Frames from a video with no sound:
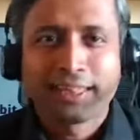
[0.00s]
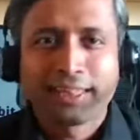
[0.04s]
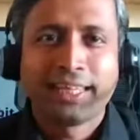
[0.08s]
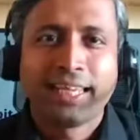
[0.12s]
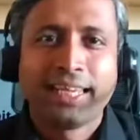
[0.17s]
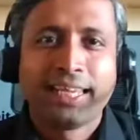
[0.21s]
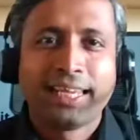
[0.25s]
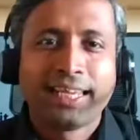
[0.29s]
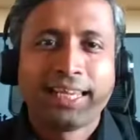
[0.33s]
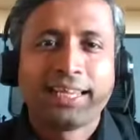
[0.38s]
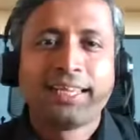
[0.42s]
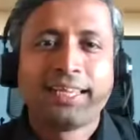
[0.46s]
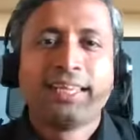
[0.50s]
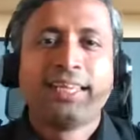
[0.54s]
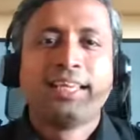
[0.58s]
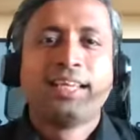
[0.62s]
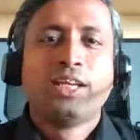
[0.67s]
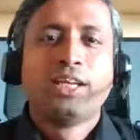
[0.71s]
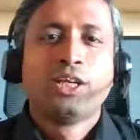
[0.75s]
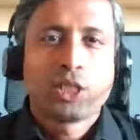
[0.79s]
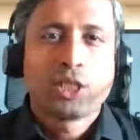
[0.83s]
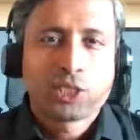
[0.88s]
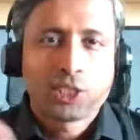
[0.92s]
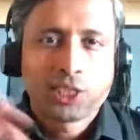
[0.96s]
nothing,
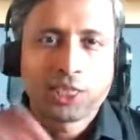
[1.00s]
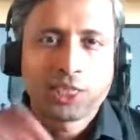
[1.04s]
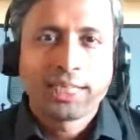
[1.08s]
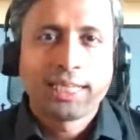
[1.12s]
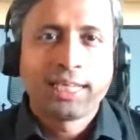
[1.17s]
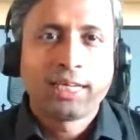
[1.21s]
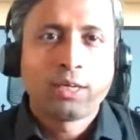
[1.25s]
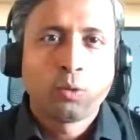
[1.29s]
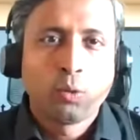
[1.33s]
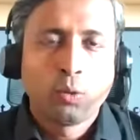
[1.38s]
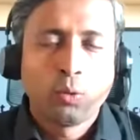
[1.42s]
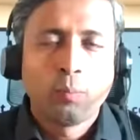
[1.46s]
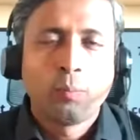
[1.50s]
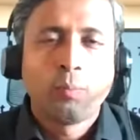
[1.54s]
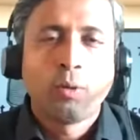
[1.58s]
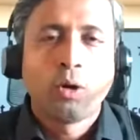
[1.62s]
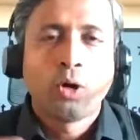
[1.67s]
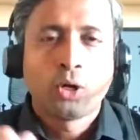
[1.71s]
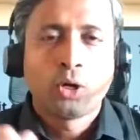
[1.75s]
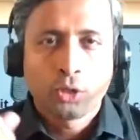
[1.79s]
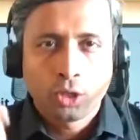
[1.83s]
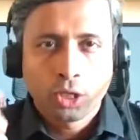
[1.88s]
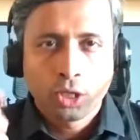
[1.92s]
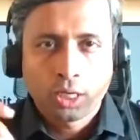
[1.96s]
you're sitting at home,
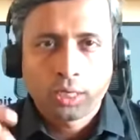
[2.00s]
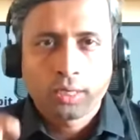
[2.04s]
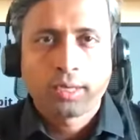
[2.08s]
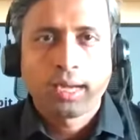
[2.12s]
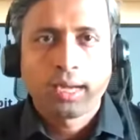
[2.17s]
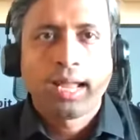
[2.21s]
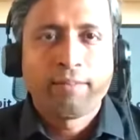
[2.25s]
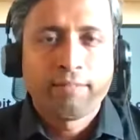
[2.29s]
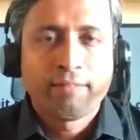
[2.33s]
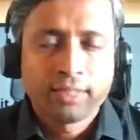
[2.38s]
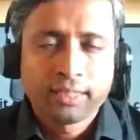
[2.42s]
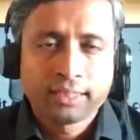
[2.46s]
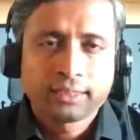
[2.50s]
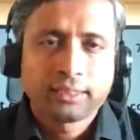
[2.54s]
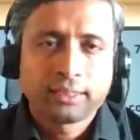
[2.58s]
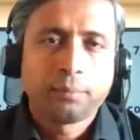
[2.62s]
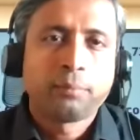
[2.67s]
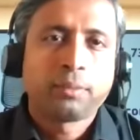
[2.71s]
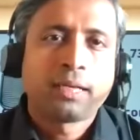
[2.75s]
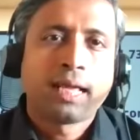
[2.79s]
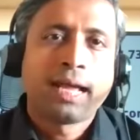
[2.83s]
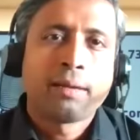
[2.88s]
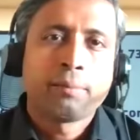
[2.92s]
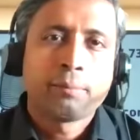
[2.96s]
or you're having
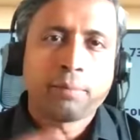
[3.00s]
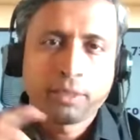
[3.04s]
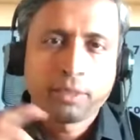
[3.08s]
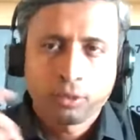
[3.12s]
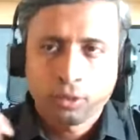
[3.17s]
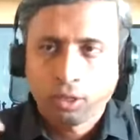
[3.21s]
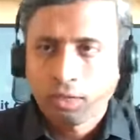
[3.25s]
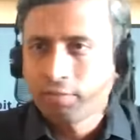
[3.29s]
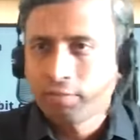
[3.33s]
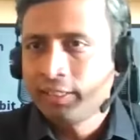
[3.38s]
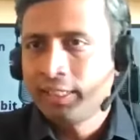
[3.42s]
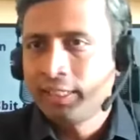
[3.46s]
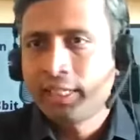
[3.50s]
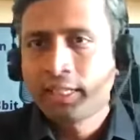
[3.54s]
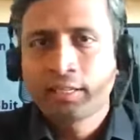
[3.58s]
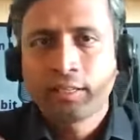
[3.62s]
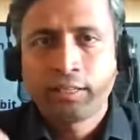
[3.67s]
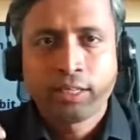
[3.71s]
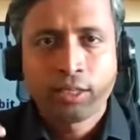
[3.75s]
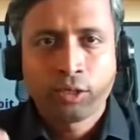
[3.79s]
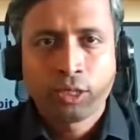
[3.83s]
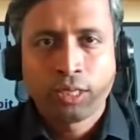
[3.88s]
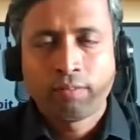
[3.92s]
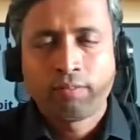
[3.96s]
some time and you have
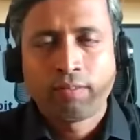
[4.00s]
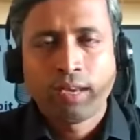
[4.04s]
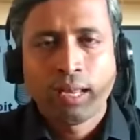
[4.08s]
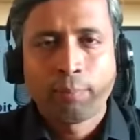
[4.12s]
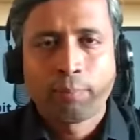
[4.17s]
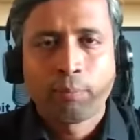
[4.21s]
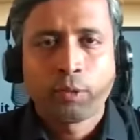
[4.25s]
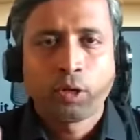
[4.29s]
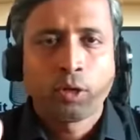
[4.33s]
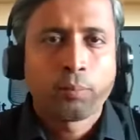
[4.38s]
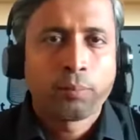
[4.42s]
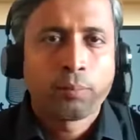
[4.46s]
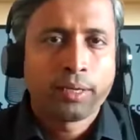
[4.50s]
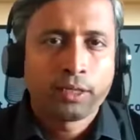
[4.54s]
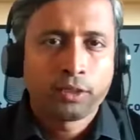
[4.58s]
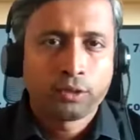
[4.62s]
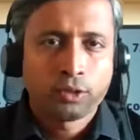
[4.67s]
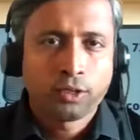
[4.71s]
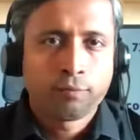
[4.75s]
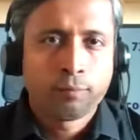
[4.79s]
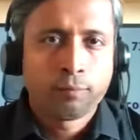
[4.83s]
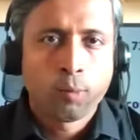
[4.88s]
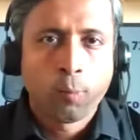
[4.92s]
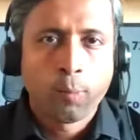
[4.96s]
internet, you have laptop and
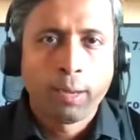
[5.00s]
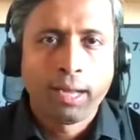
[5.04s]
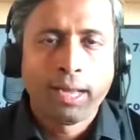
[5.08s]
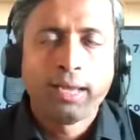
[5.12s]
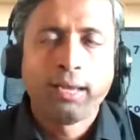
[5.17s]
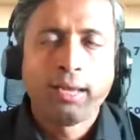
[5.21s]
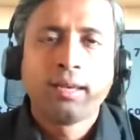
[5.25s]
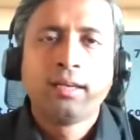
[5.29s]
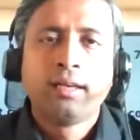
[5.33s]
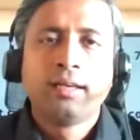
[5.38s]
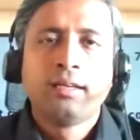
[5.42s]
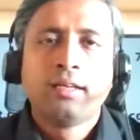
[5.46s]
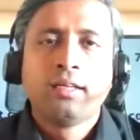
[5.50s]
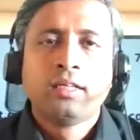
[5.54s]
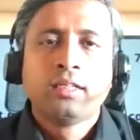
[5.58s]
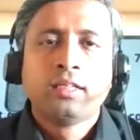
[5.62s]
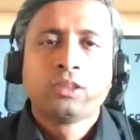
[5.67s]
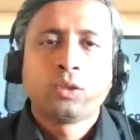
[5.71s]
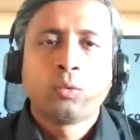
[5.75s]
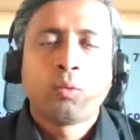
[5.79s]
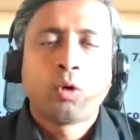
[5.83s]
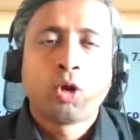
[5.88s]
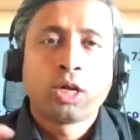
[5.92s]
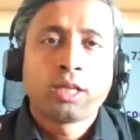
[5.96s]
you have mobile.
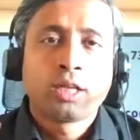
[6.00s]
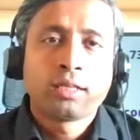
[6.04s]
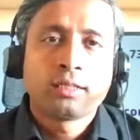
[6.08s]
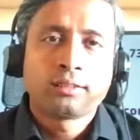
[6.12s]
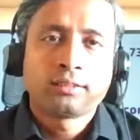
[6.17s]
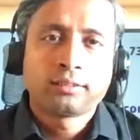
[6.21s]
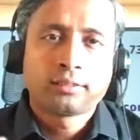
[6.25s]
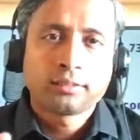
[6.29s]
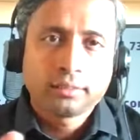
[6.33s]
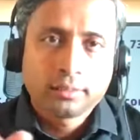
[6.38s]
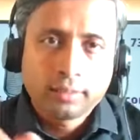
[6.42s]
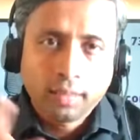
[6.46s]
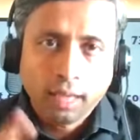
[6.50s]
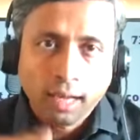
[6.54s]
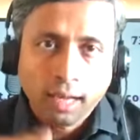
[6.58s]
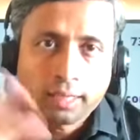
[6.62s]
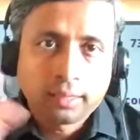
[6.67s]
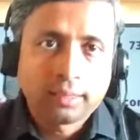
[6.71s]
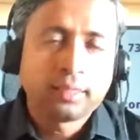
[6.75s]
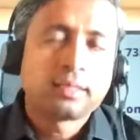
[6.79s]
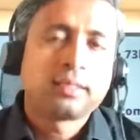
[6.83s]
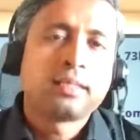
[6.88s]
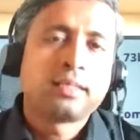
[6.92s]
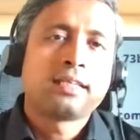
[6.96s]
So what is the
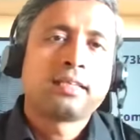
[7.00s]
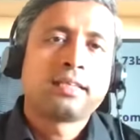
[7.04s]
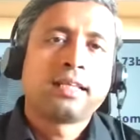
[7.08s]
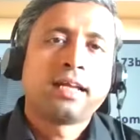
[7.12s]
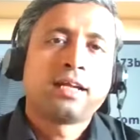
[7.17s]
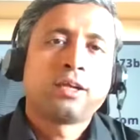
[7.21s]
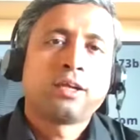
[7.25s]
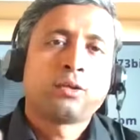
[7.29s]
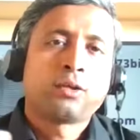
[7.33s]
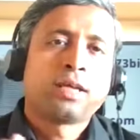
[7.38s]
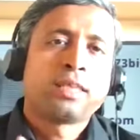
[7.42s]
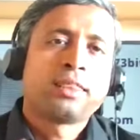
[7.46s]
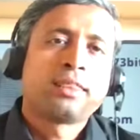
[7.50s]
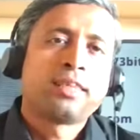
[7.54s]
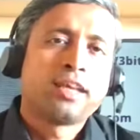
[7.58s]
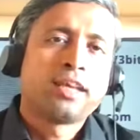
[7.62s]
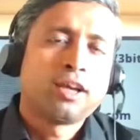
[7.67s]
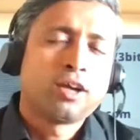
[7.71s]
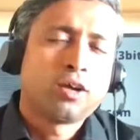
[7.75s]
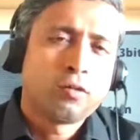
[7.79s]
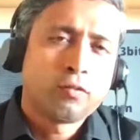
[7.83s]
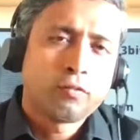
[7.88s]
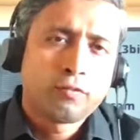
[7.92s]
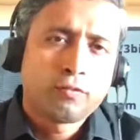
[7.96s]
other thing that you can
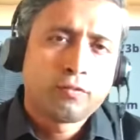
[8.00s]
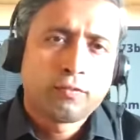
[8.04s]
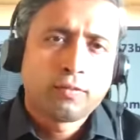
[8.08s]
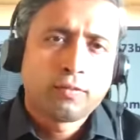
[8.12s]
think of?